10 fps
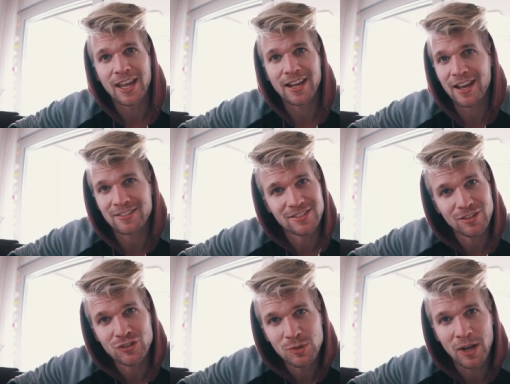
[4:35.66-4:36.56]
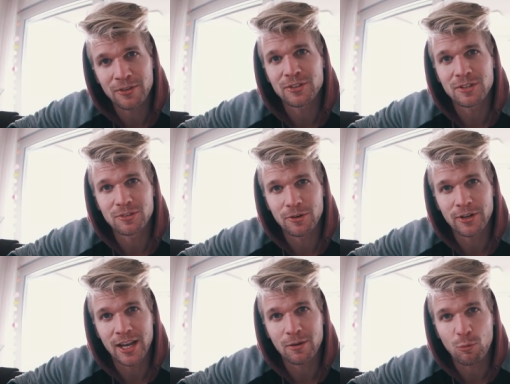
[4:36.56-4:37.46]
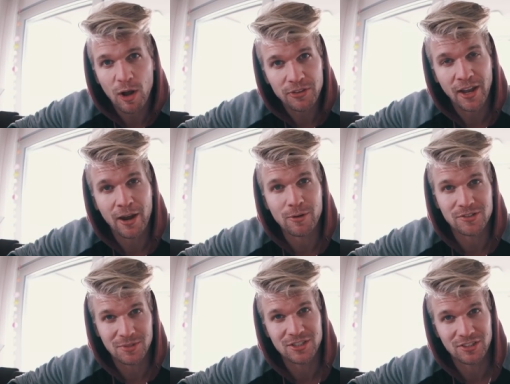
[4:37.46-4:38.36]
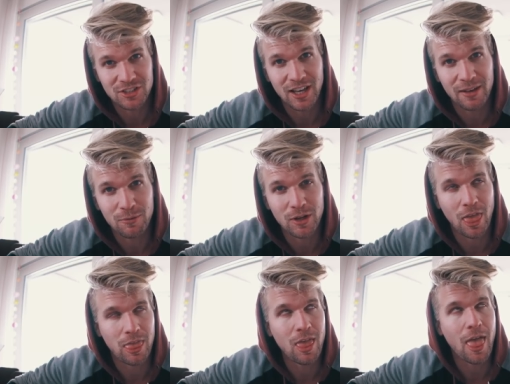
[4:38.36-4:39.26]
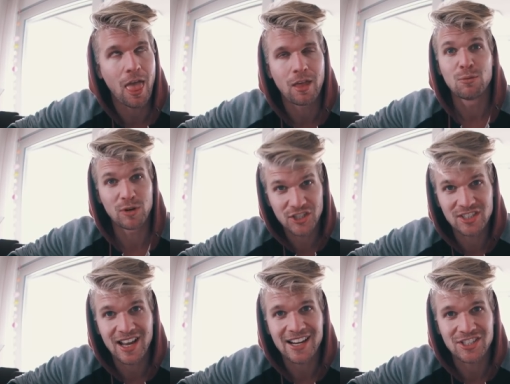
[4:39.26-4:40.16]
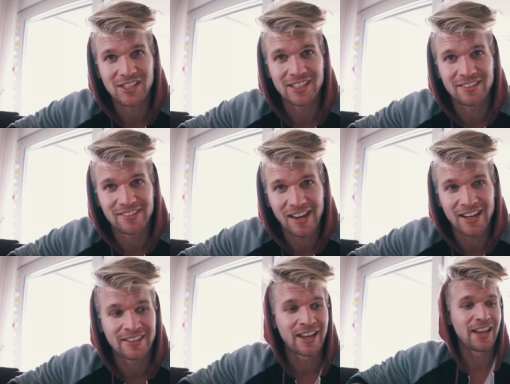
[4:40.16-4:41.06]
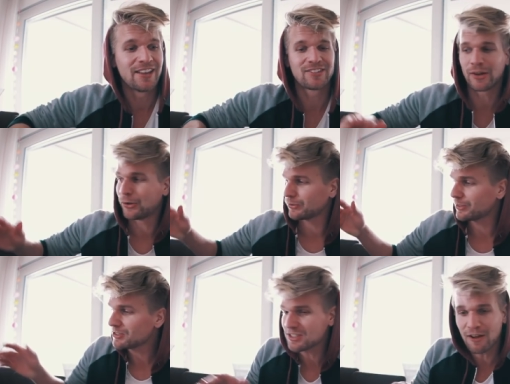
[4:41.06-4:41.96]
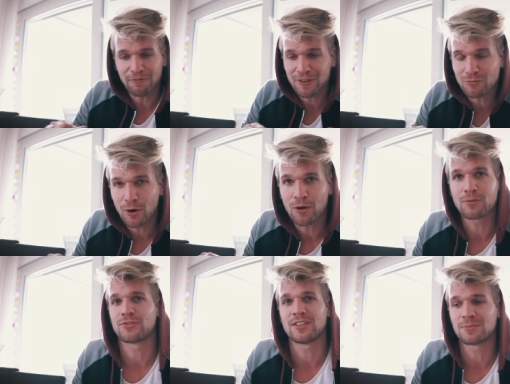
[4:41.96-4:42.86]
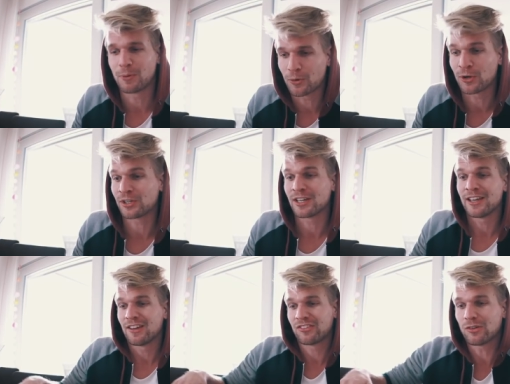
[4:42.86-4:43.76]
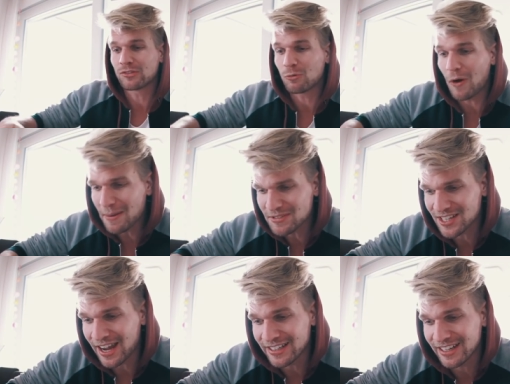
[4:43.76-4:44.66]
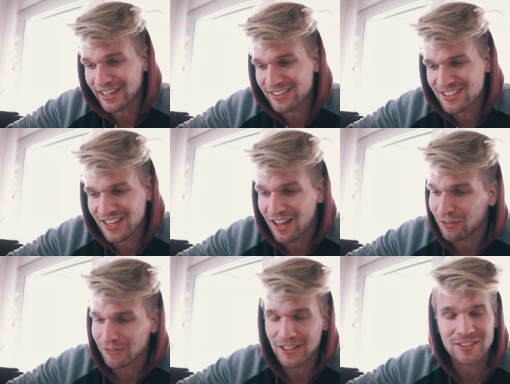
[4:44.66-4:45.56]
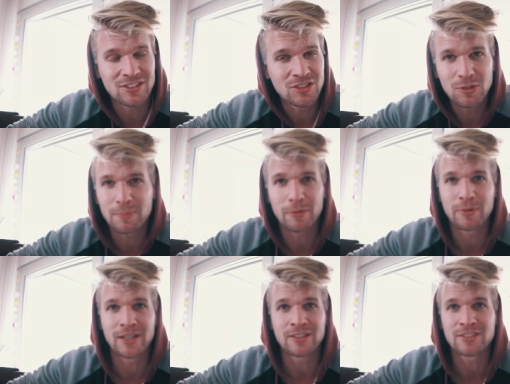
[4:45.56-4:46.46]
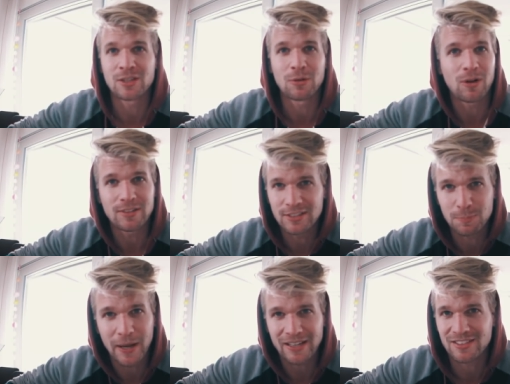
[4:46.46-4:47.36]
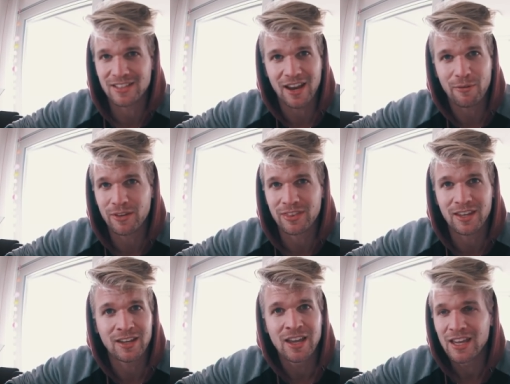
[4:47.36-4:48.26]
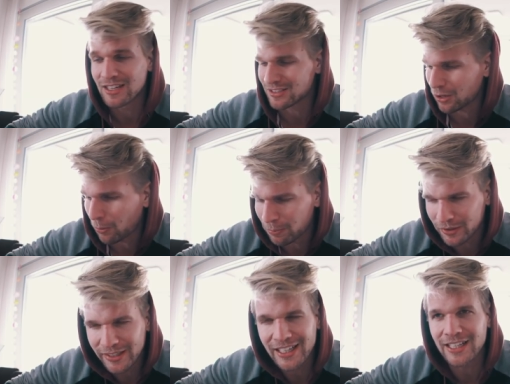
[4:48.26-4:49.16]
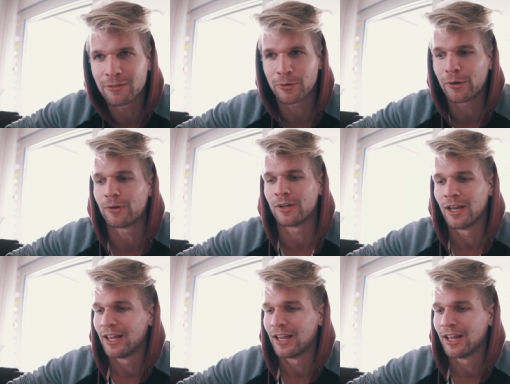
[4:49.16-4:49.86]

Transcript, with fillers: It has 238 watt hours, which is actually insane. So there's nothing wrong with this board. So the website itself is super weird, so all the specs and everything is completely wrong.